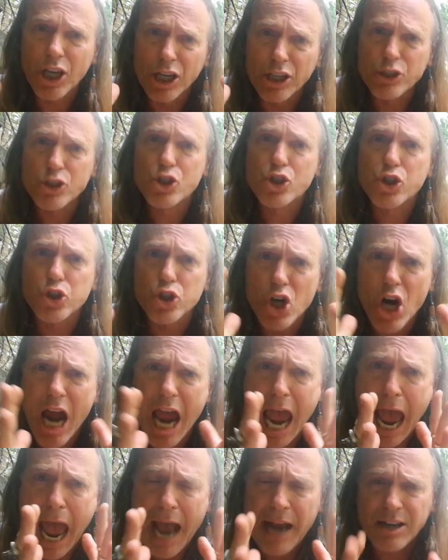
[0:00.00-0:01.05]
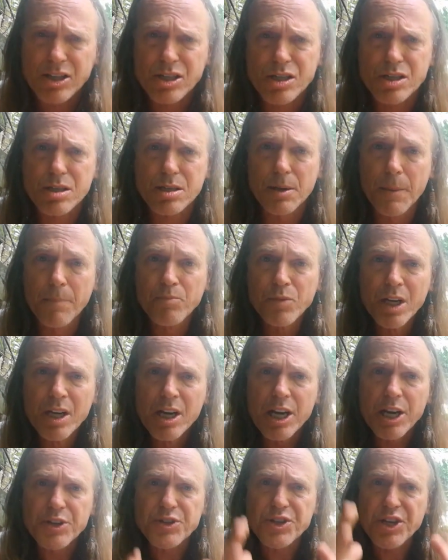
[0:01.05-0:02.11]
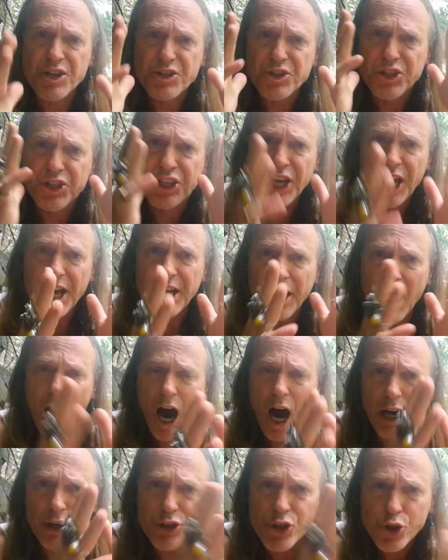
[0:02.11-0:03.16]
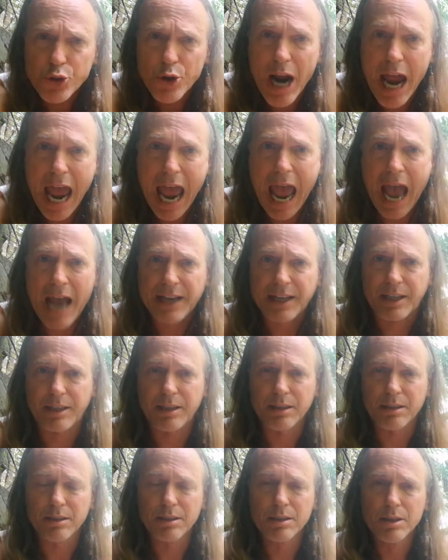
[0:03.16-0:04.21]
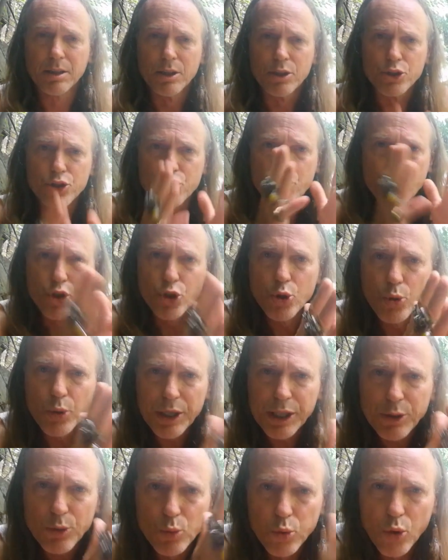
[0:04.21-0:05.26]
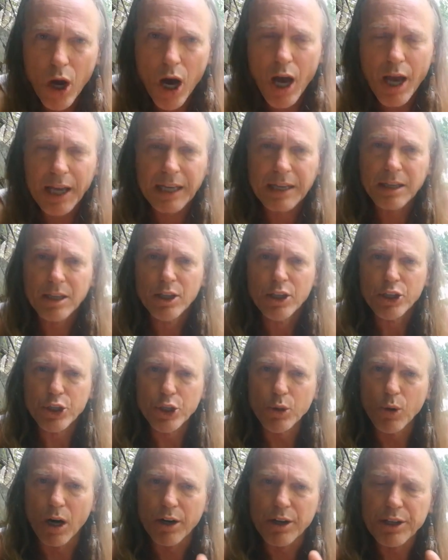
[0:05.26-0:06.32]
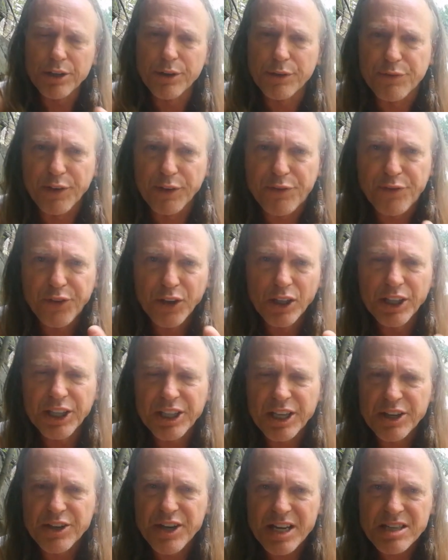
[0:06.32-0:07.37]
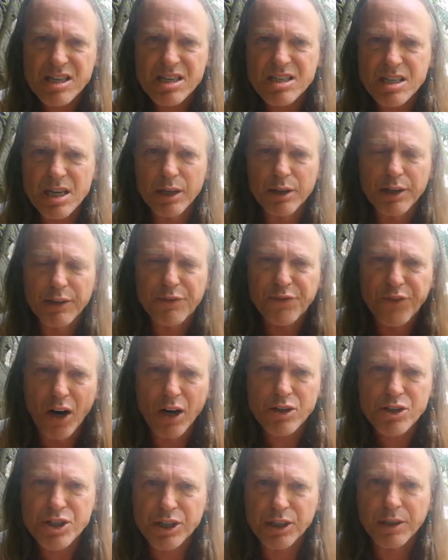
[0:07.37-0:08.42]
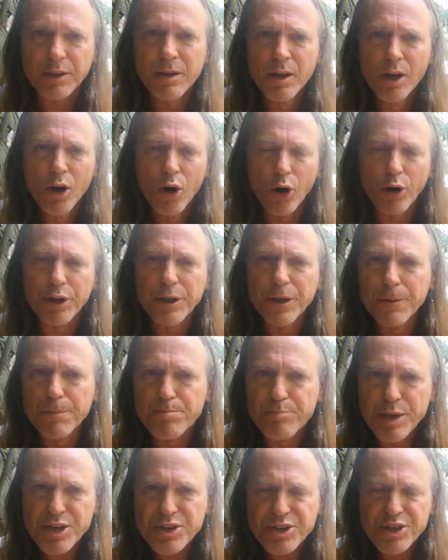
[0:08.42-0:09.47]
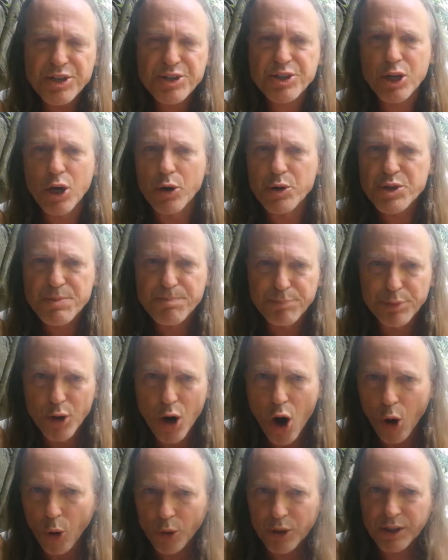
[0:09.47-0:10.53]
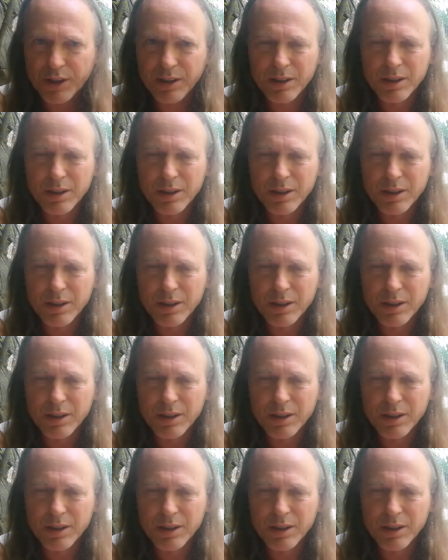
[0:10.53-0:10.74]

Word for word: contracts. It says, get on track. Do it right. You are either fulfilling a necessary function or your business goes broke,